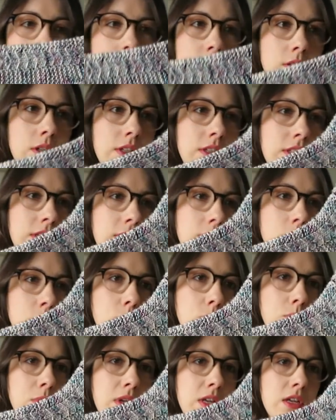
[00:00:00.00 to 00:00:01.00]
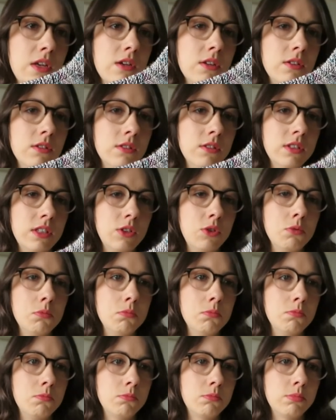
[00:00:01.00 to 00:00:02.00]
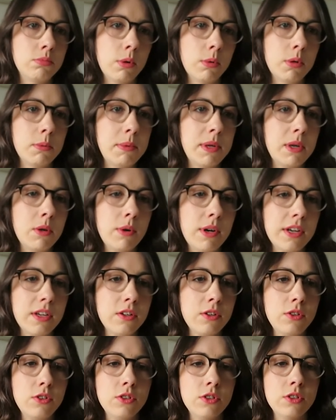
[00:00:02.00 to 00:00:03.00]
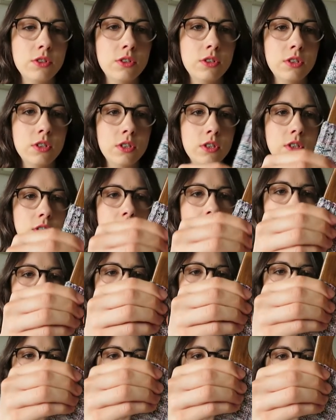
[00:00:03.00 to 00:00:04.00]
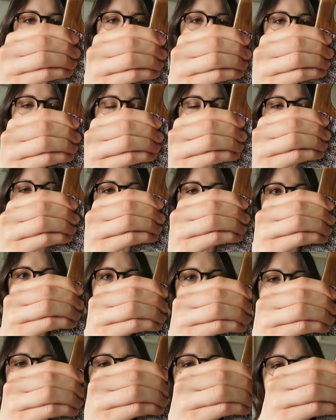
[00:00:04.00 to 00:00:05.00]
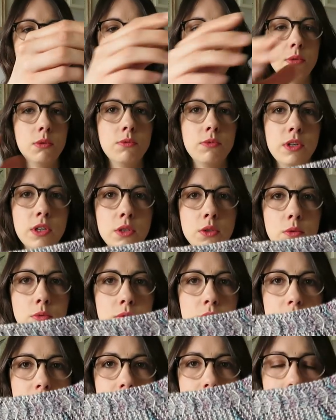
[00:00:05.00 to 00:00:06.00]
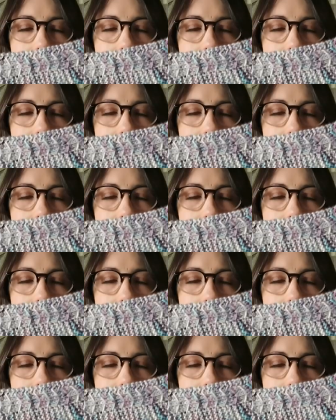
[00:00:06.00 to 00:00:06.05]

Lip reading: So I think this would probably be quite a good beginner pattern. It's not too involved.